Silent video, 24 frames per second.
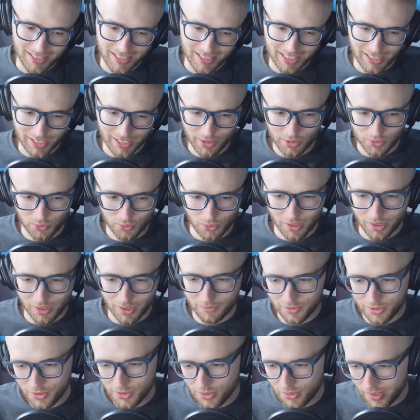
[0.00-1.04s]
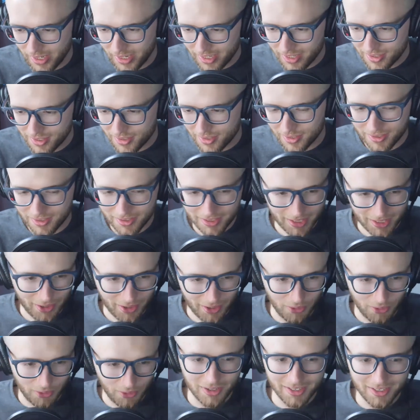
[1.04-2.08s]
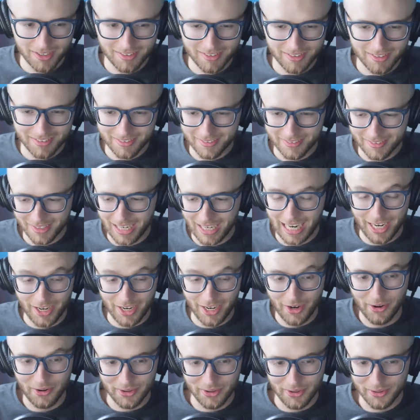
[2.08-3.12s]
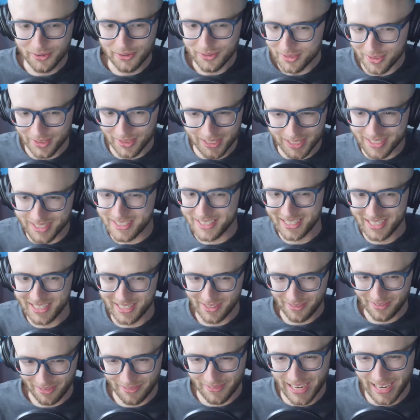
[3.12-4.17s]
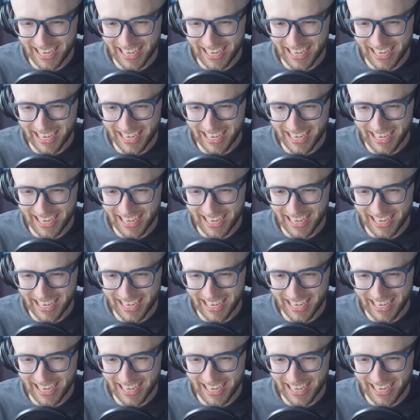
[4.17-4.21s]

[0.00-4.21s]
it goes one of two ways, you know, one I know you, so this is easy for me.